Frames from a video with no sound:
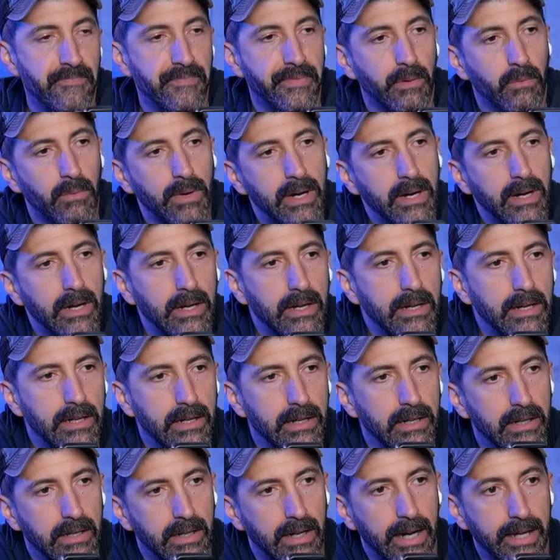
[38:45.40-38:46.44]
Well,
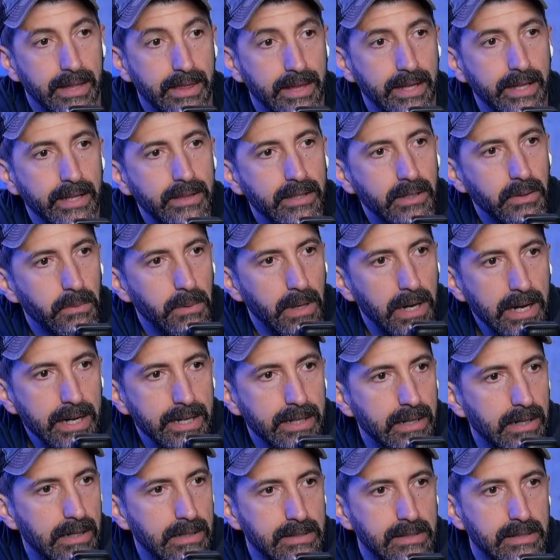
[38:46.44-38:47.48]
I think they're
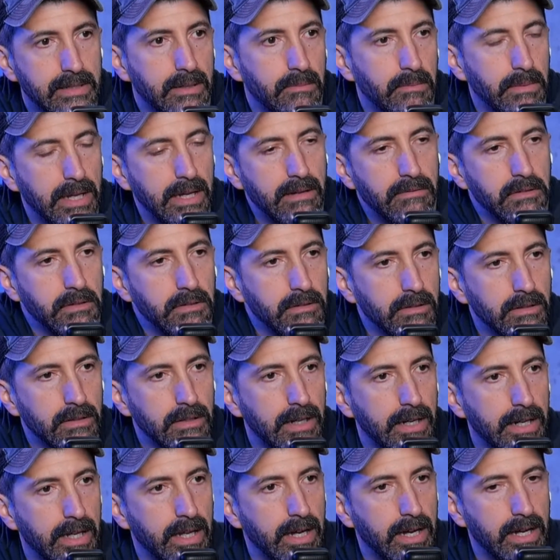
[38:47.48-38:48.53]
right on some level.
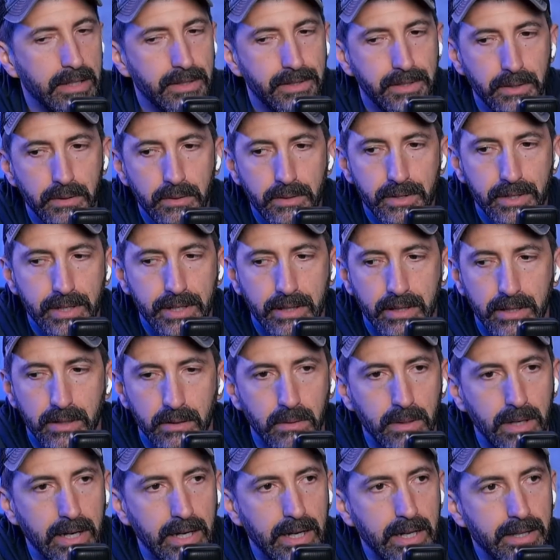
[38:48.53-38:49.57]
I, I do think they're
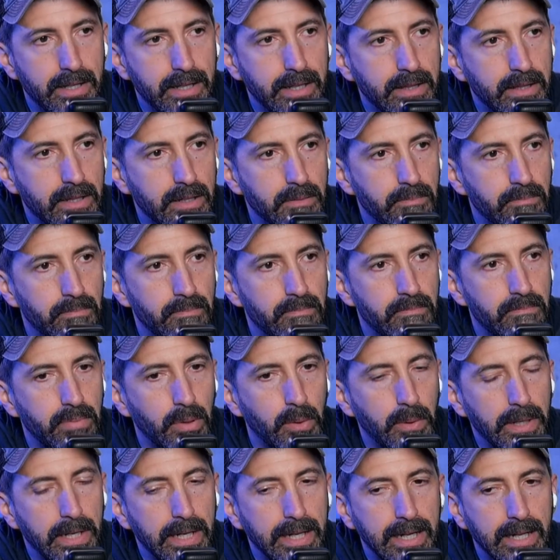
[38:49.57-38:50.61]
right. I think they're
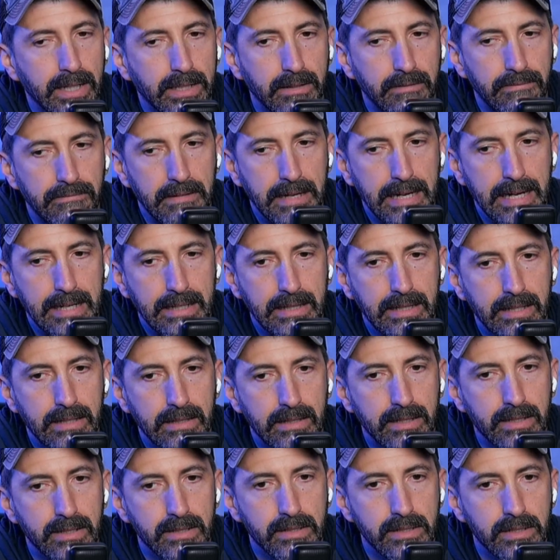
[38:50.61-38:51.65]
pointing out the fact
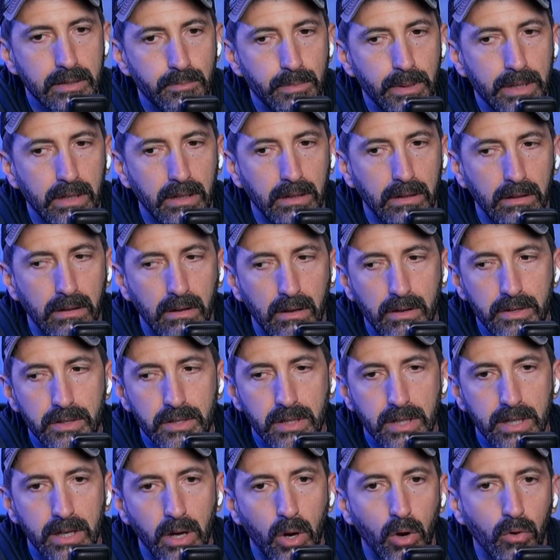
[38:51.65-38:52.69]
that this has been a
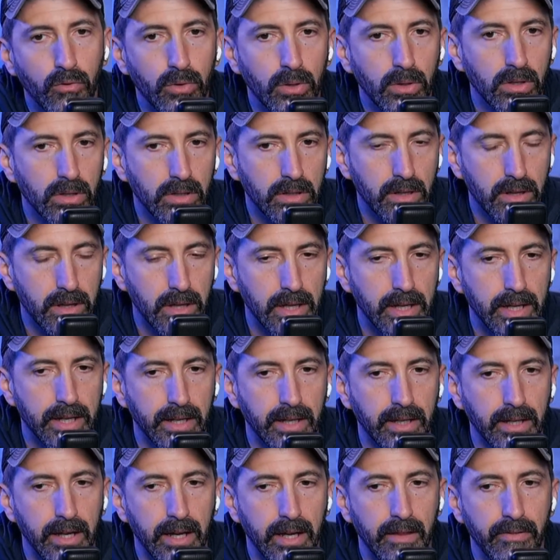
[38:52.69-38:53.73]
largely overlooked
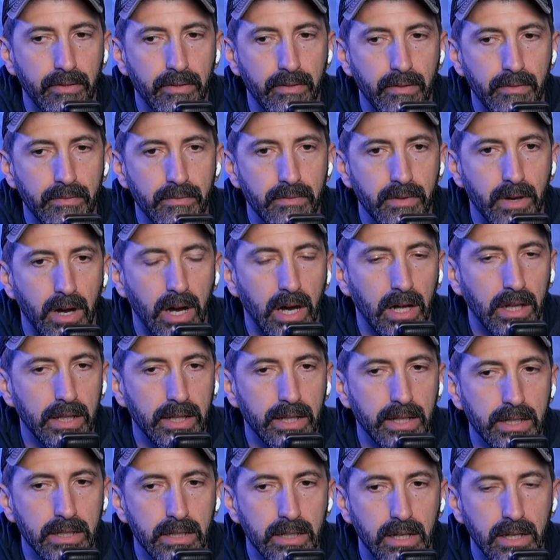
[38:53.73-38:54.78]
thing, and
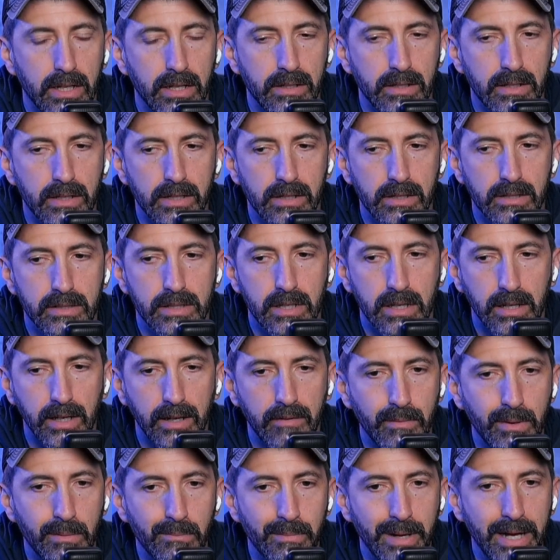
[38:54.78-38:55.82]
Holly and, and Doug
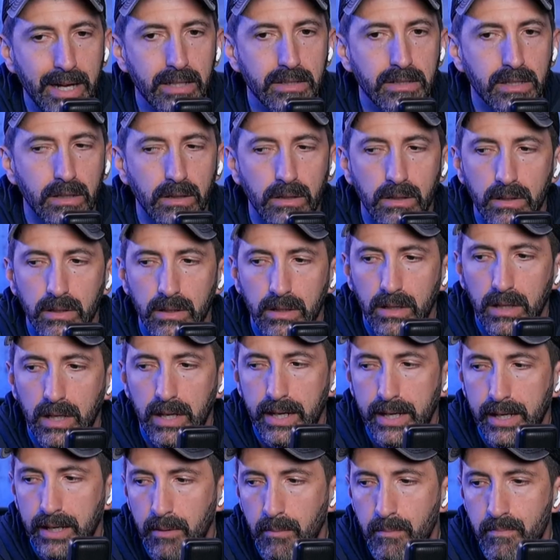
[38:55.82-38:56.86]
have been made to look
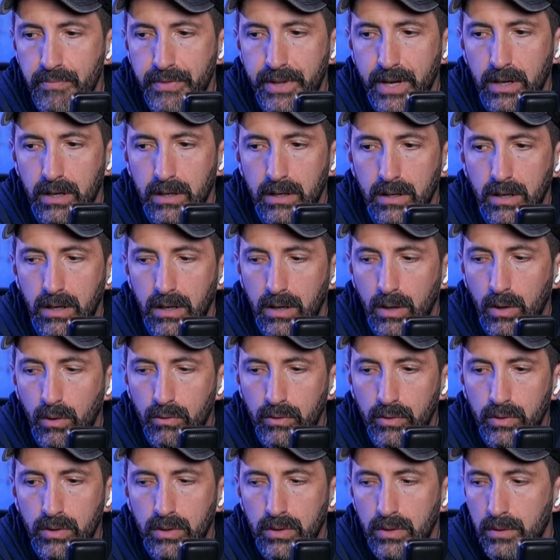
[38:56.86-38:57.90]
like they're
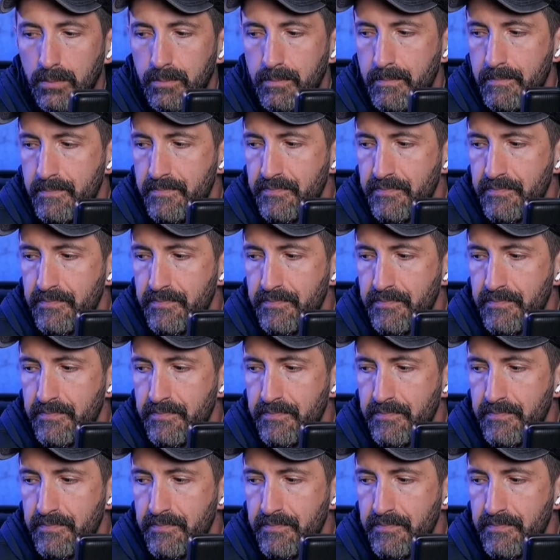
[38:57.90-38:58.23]
over,